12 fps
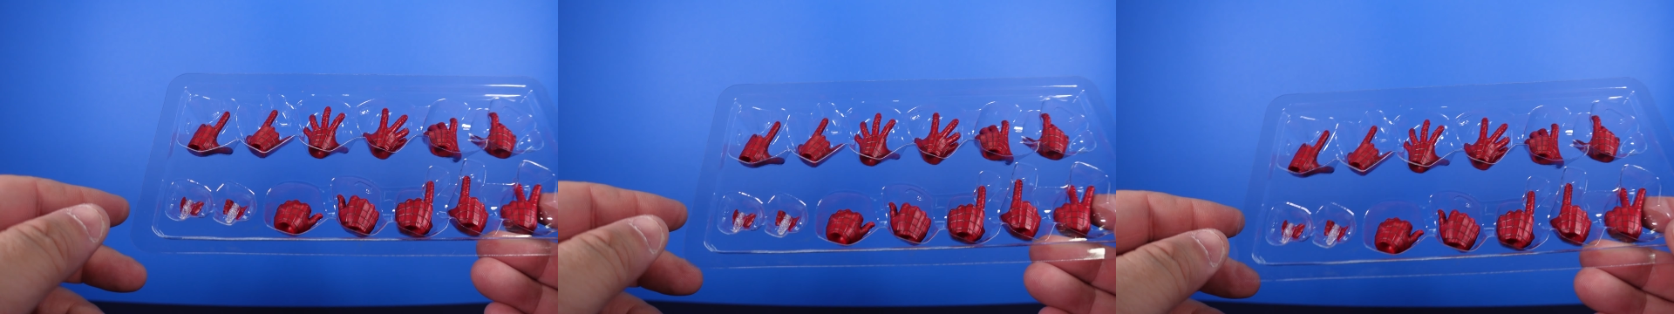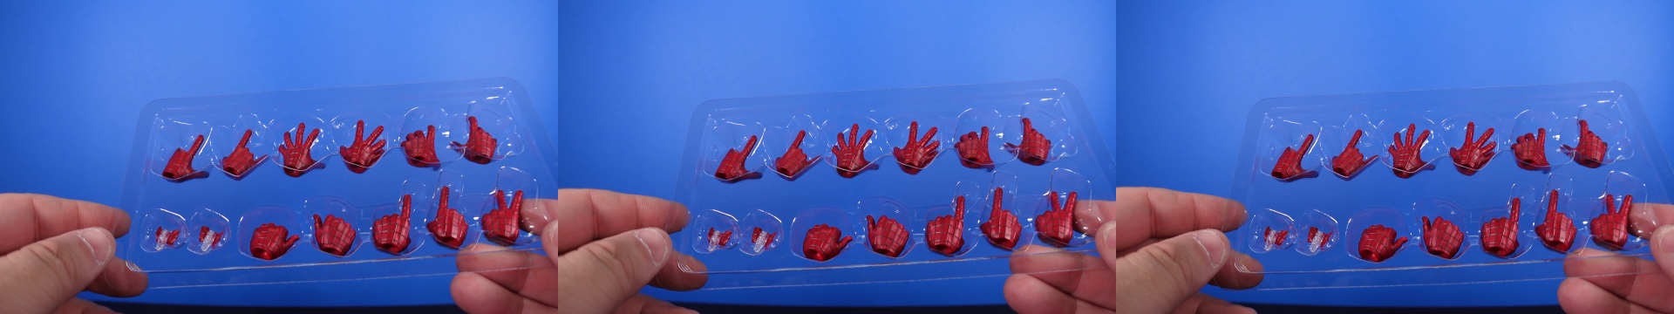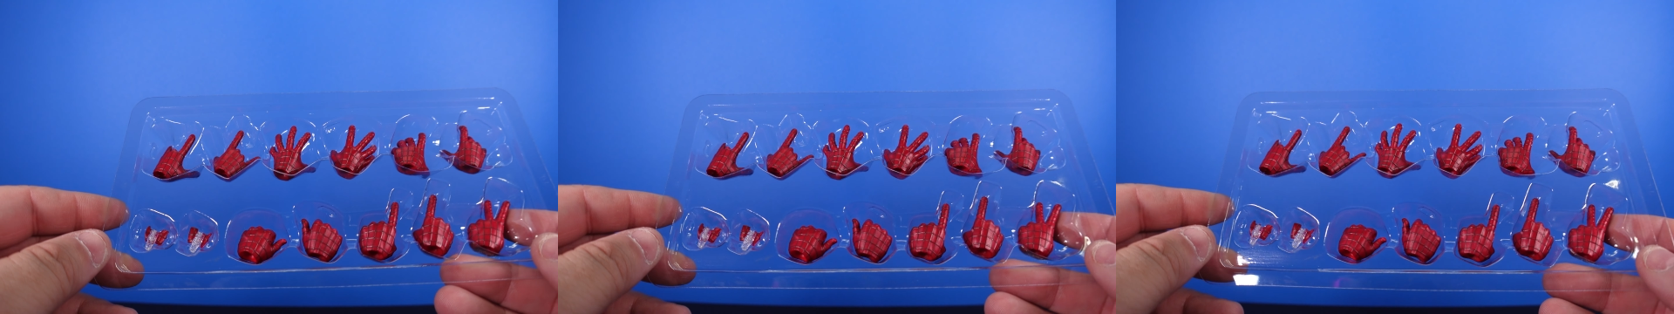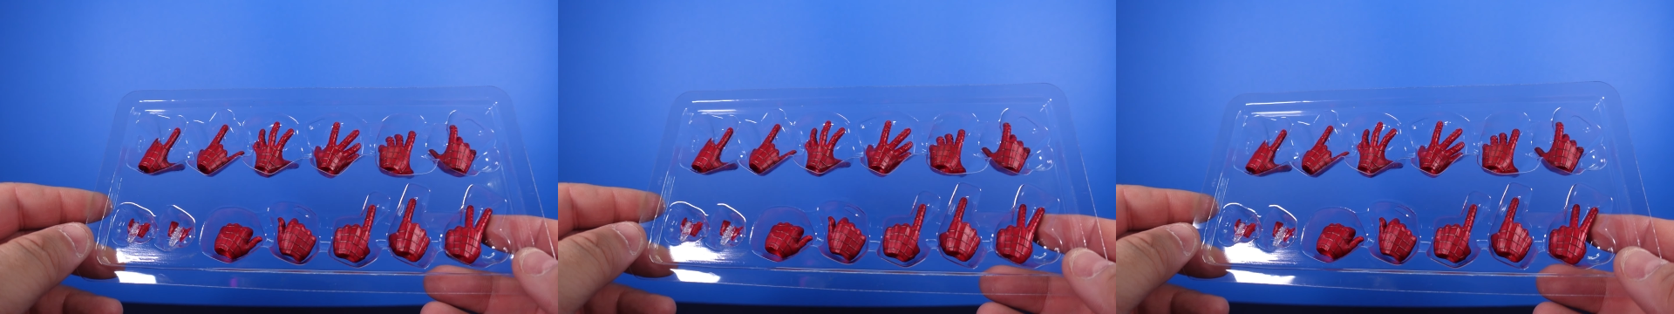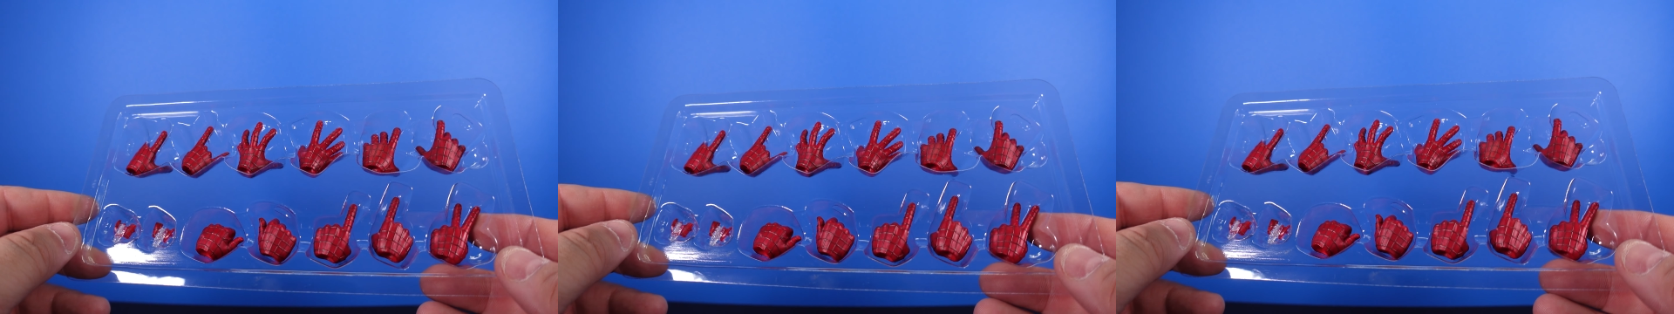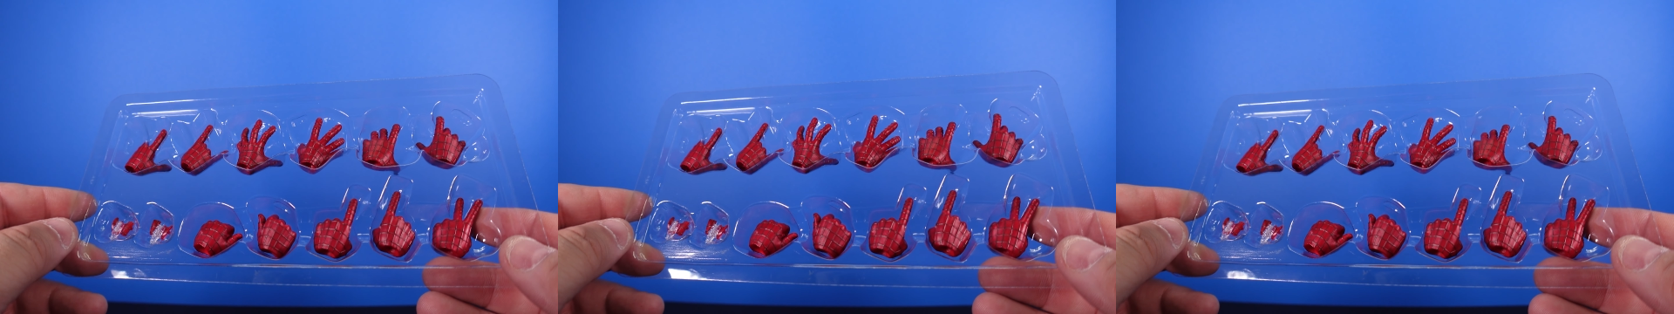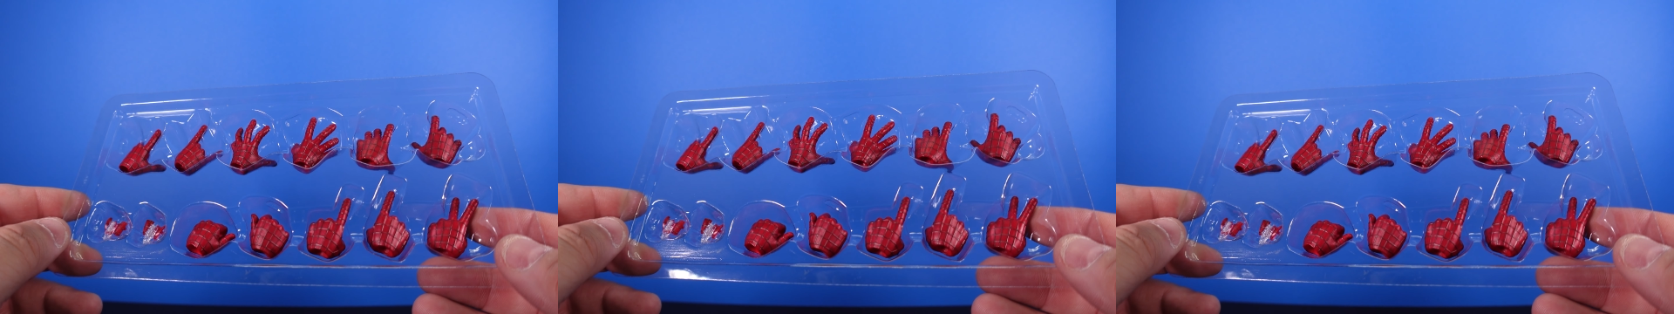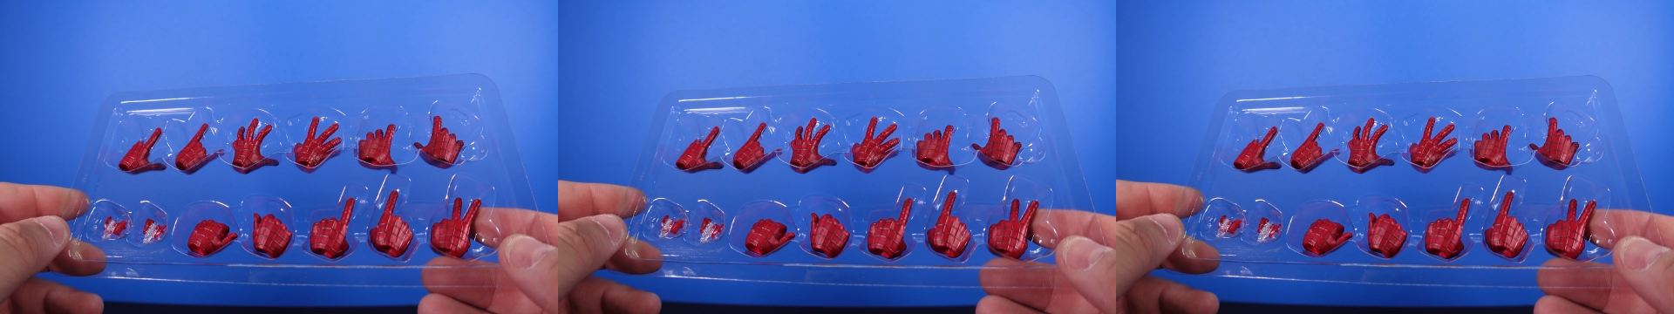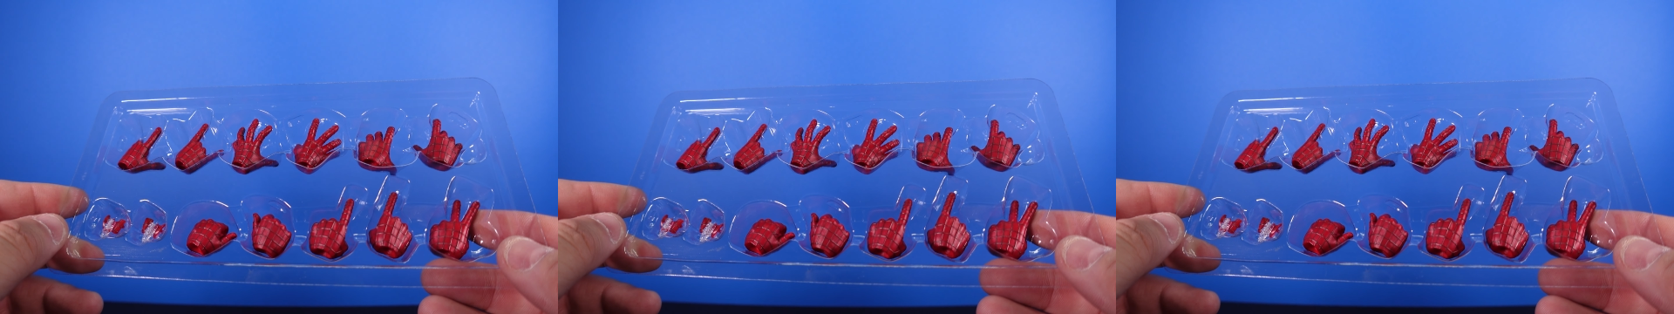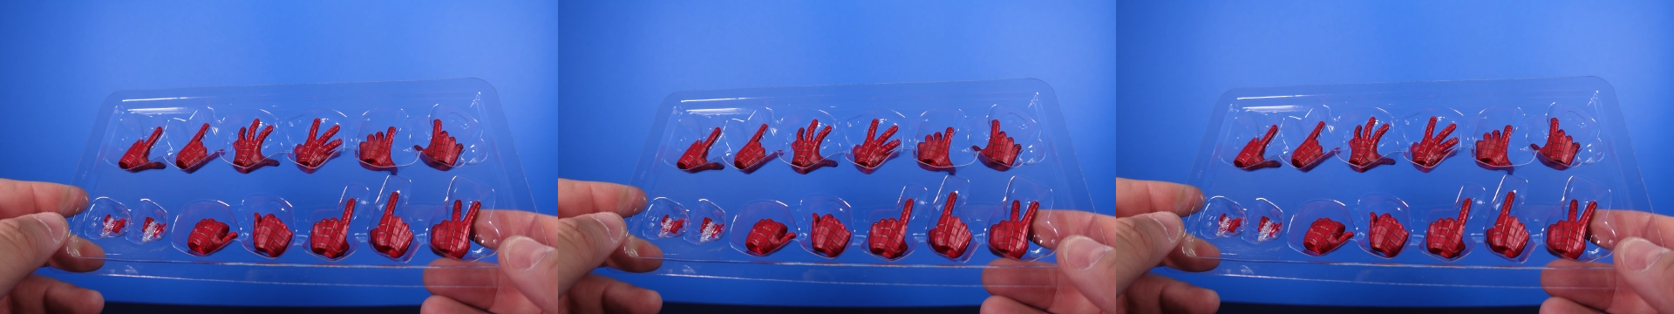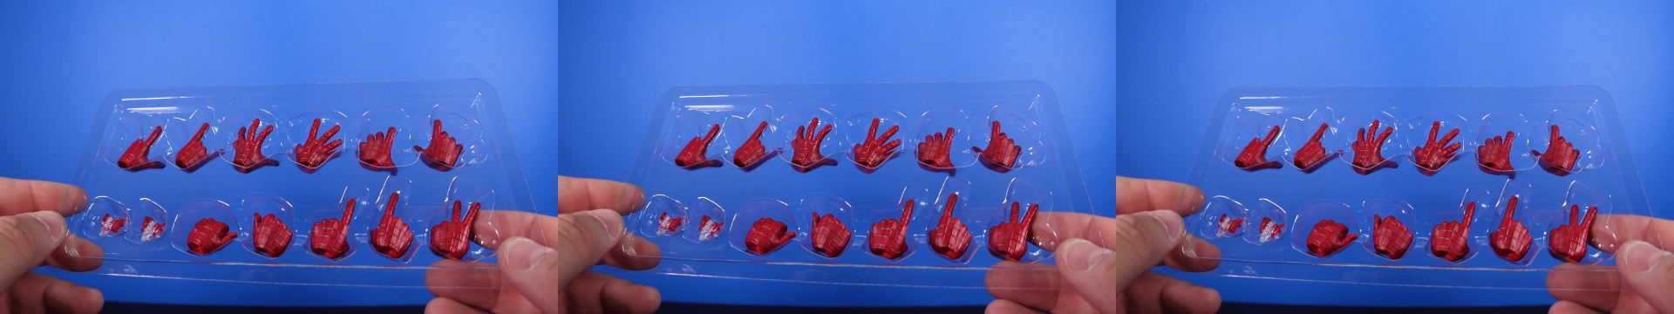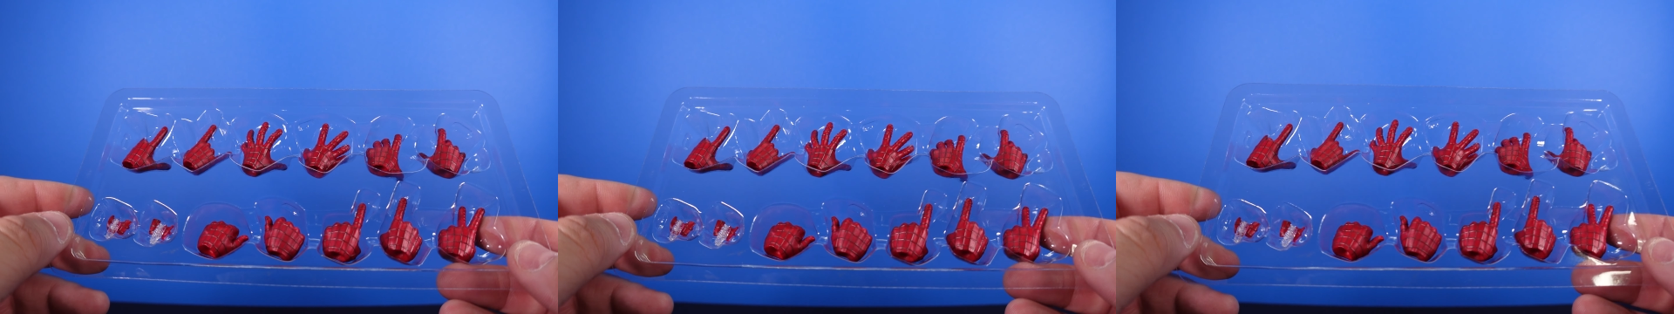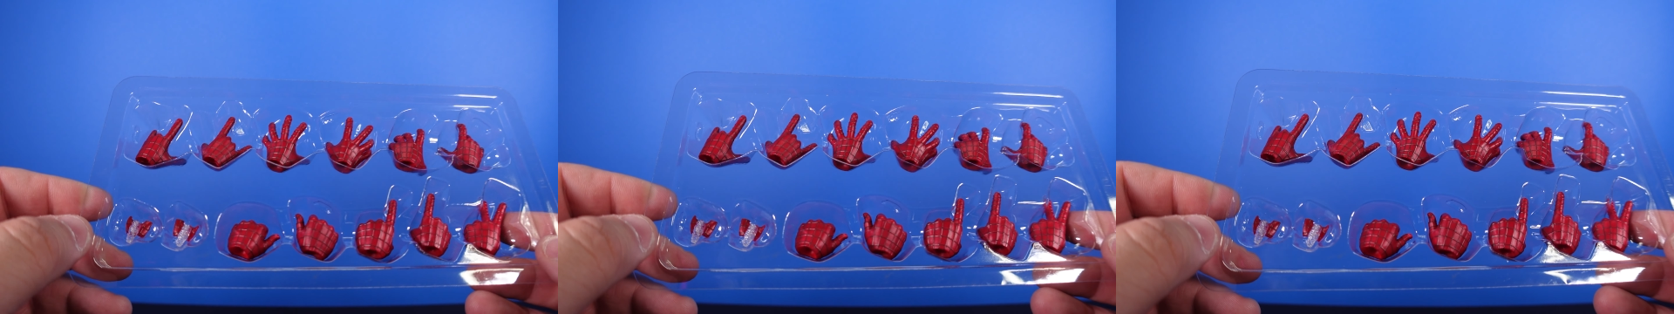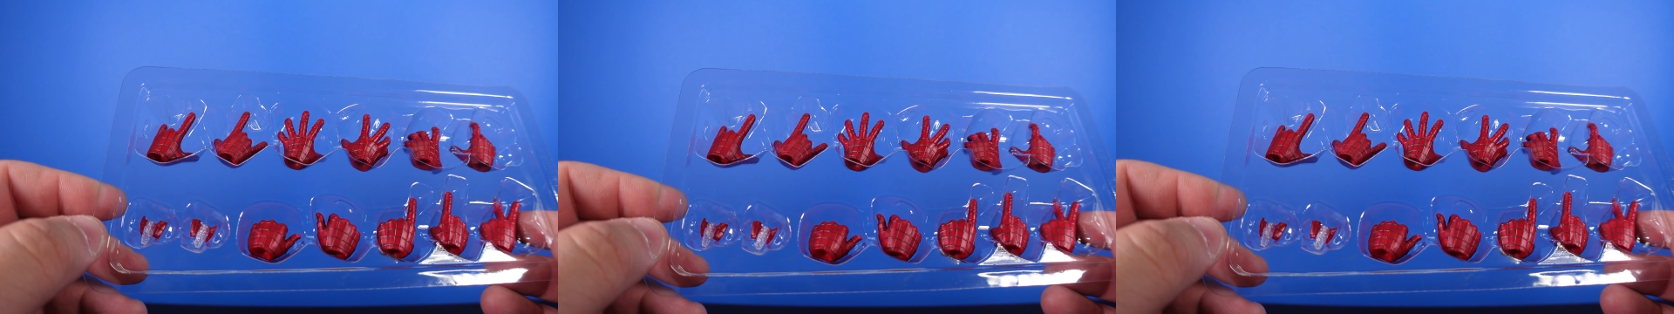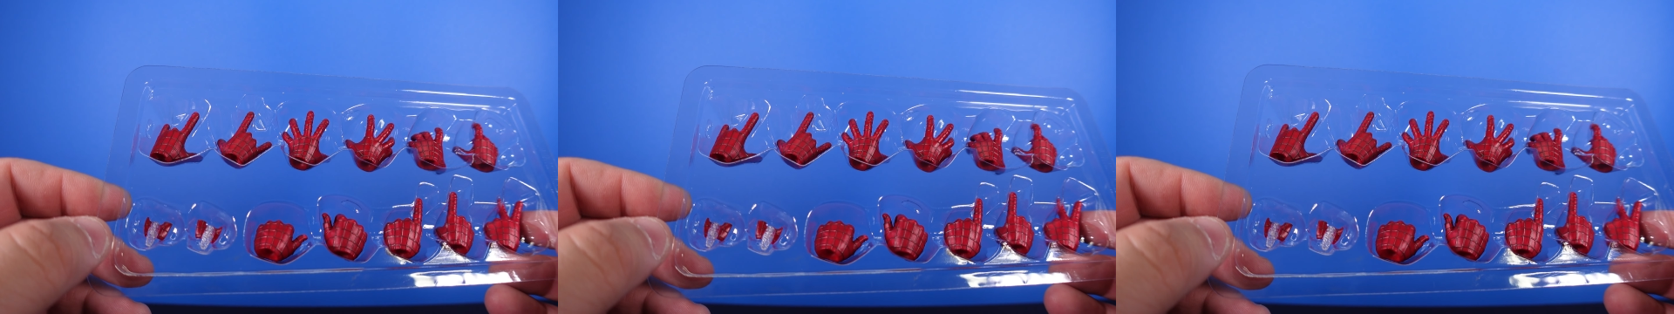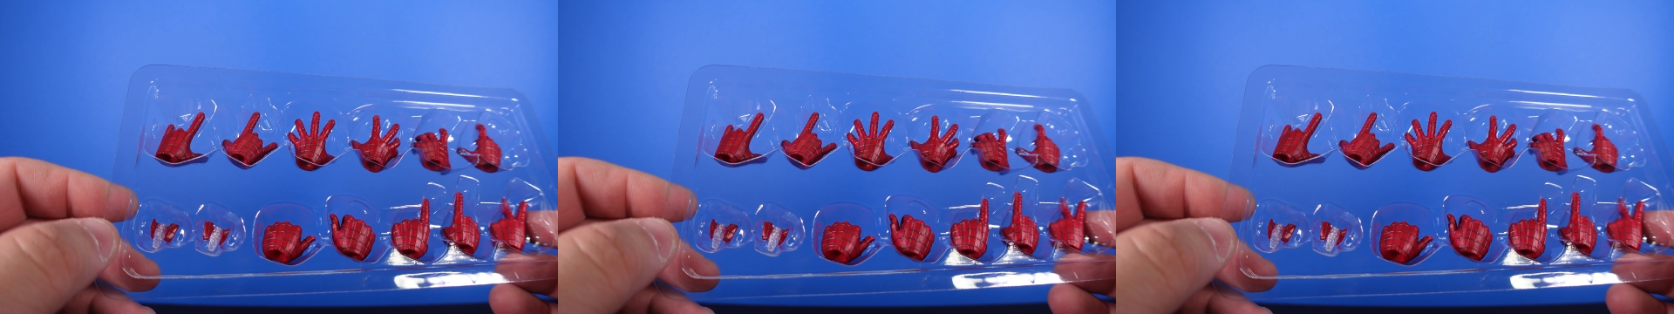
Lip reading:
No face is visible, so there are no lips to read.